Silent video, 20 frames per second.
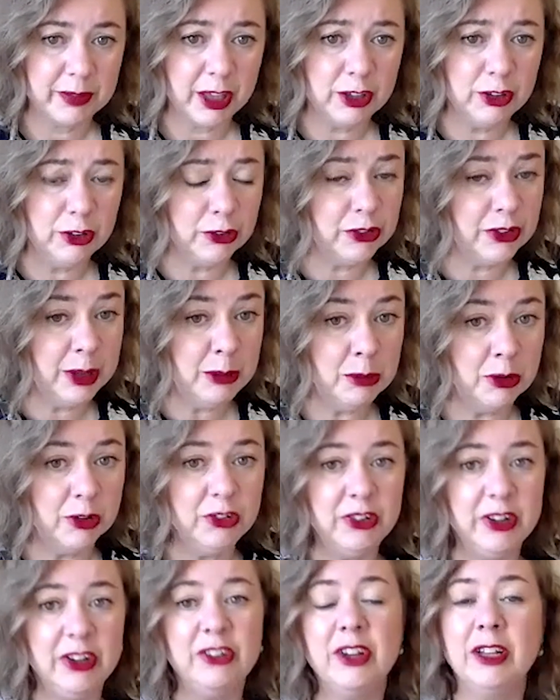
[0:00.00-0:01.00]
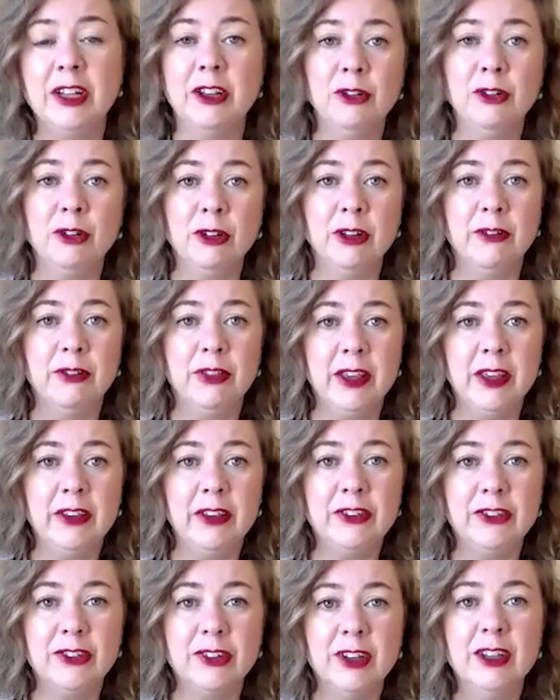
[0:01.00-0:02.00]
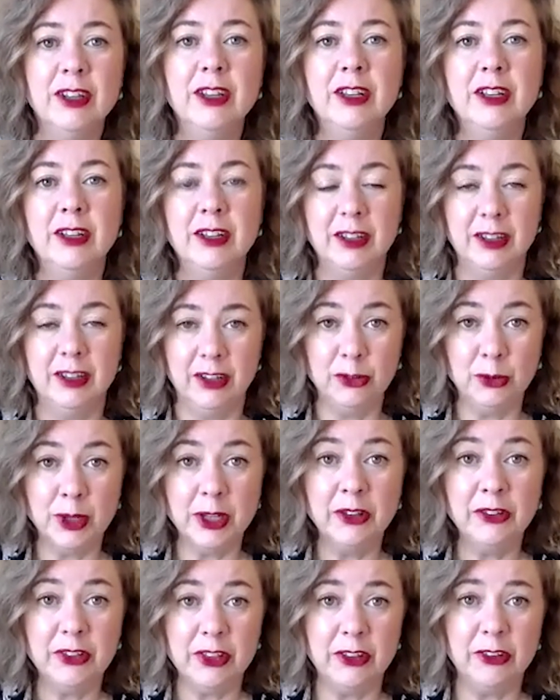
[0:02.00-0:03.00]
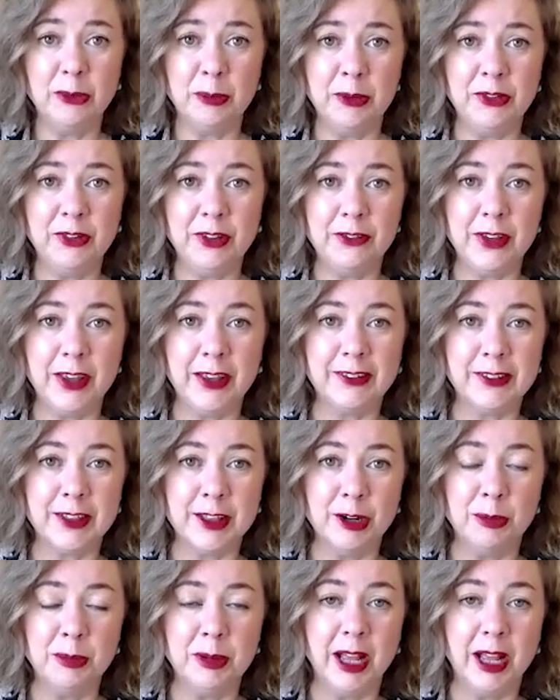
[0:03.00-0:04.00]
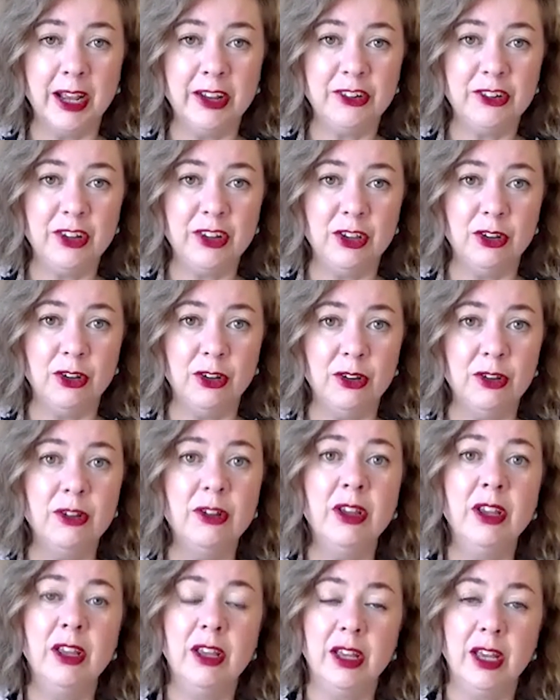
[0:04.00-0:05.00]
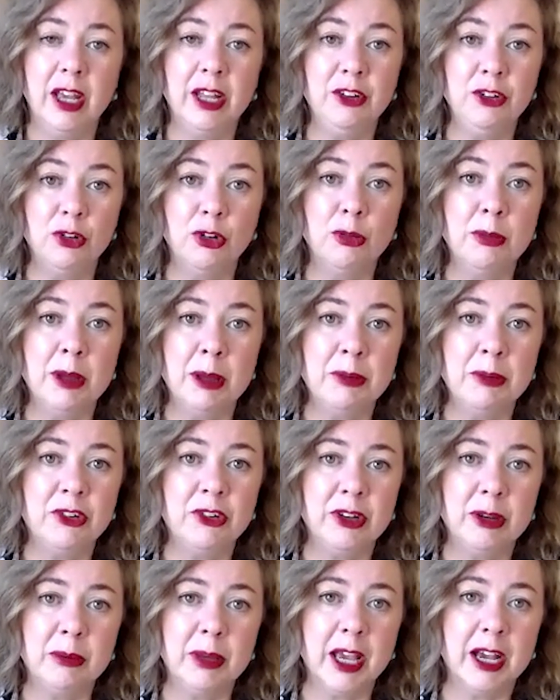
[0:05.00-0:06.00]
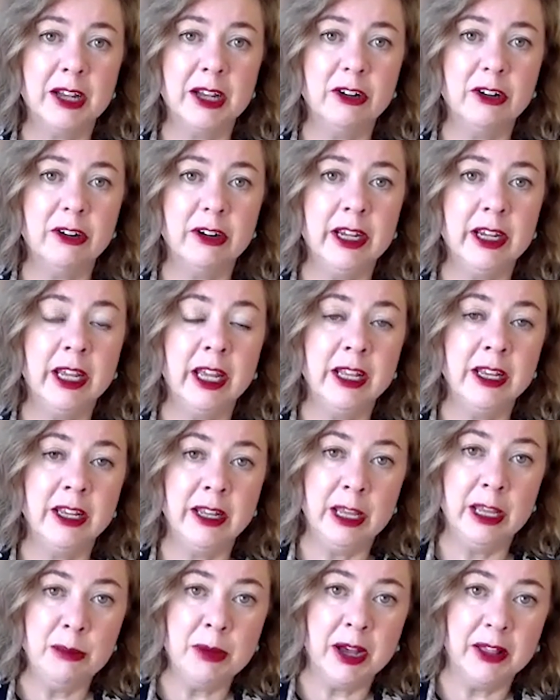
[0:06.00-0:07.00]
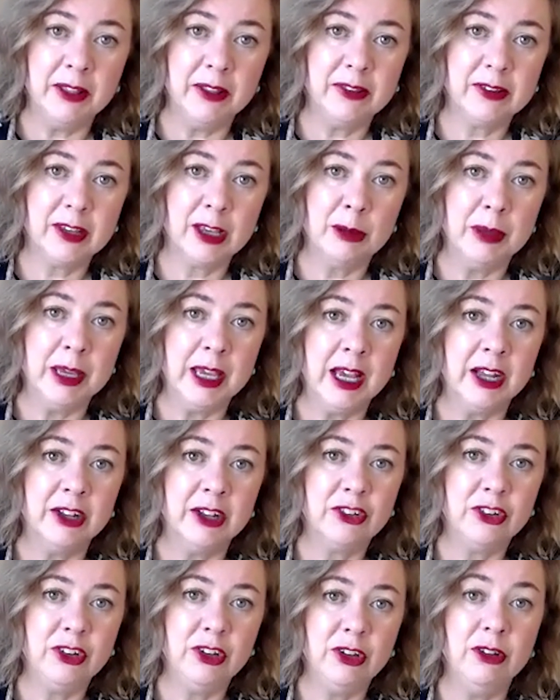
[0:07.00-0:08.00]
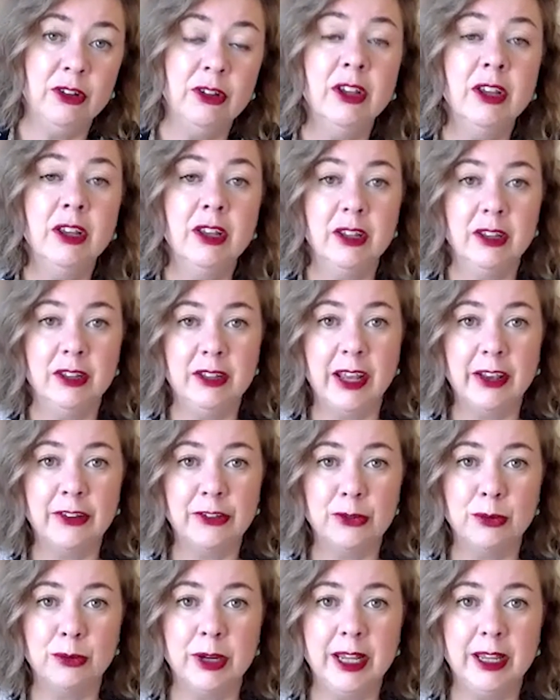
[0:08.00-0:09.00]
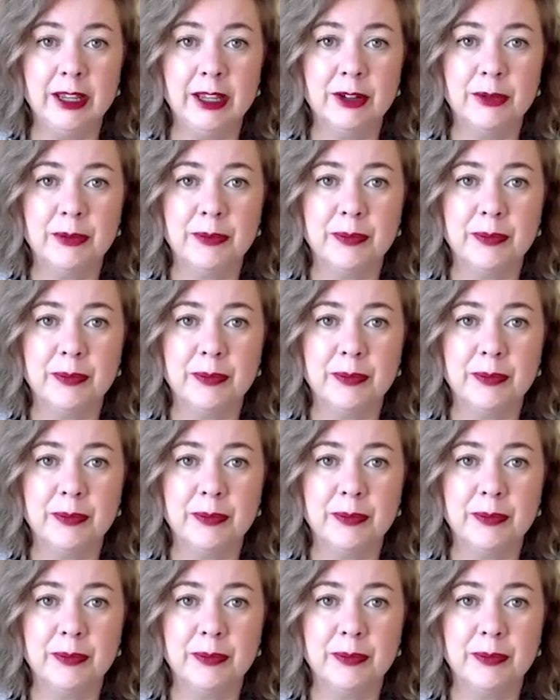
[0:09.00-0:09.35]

You'll see more detail on all of this, as well as the specifics that apply to you and your membership category in an email that's coming out to you next week.